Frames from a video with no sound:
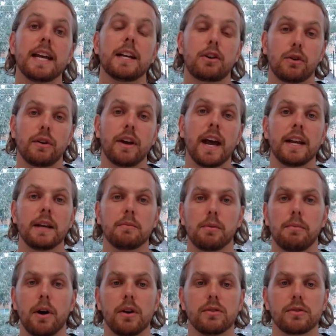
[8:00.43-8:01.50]
in creating
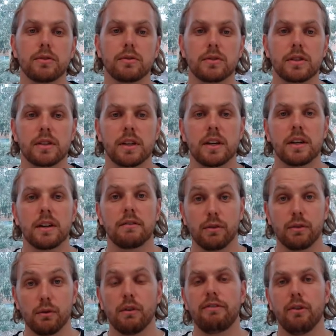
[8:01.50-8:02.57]
proposals
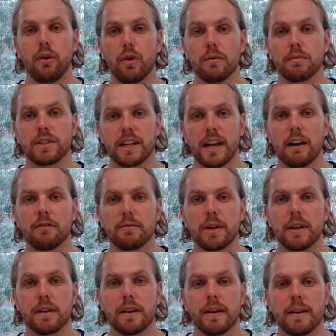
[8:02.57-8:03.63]
for reform to
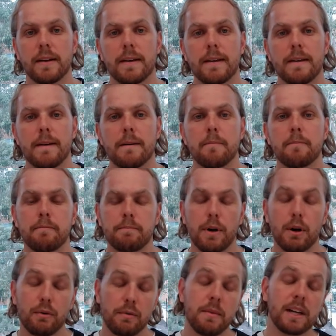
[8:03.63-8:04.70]
government.
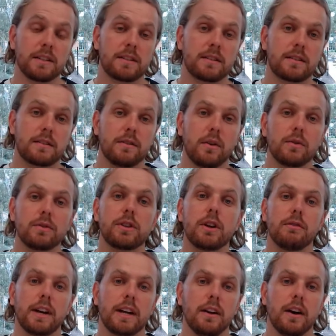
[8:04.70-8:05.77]
But we must
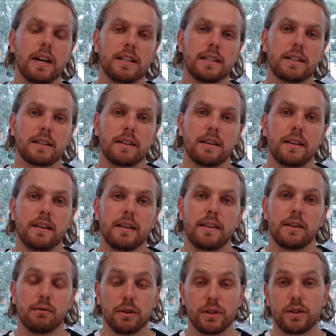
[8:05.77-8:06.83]
also recognise
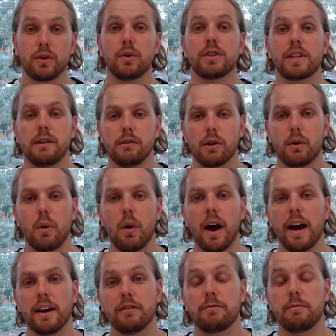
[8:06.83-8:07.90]
the resourcing
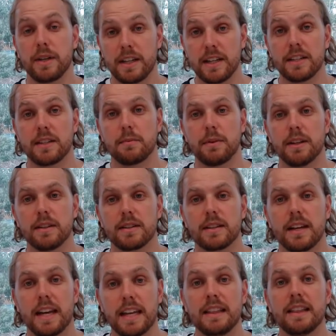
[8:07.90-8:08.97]
required of
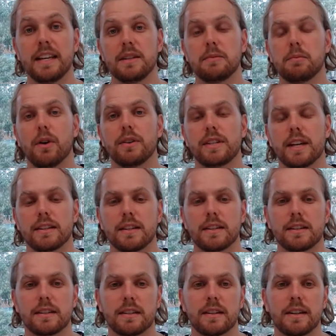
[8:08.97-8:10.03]
participants in these
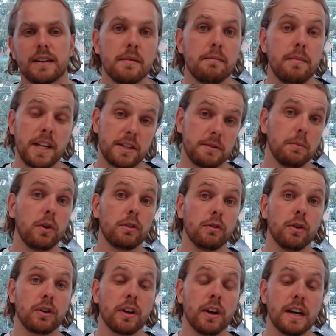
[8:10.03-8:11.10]
processes. Many
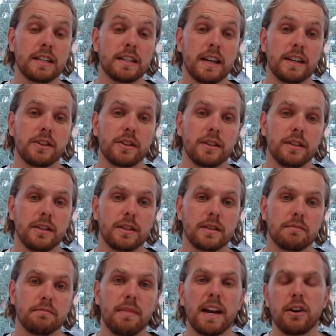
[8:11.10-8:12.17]
smaller
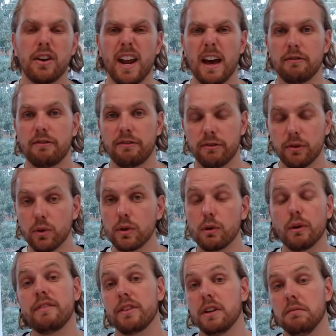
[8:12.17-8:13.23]
organisations may not have full
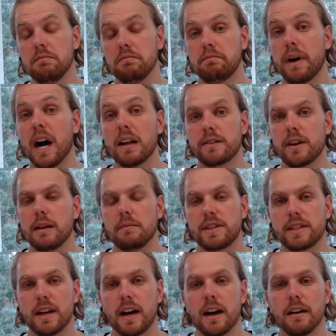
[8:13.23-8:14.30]
or even part-time
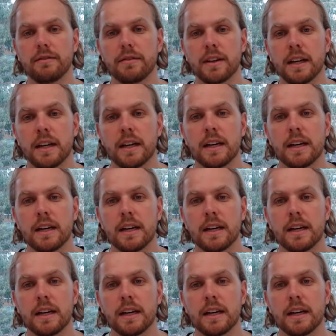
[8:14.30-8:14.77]
staff